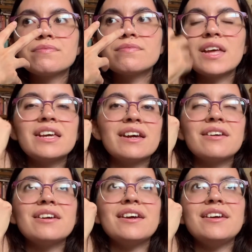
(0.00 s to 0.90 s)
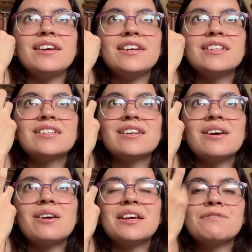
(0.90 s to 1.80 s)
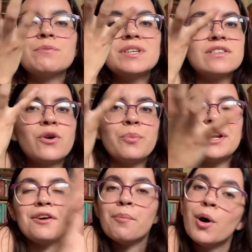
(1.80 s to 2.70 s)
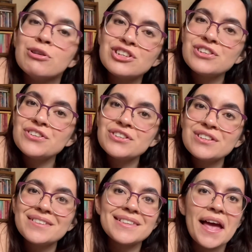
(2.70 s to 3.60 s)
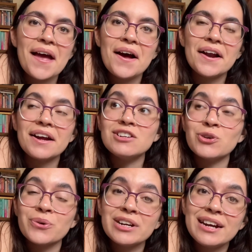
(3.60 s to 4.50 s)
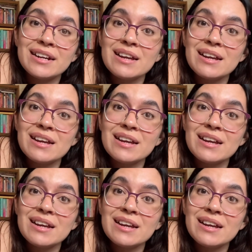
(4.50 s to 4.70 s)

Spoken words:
like, it gives me so many emotions, and I adore it.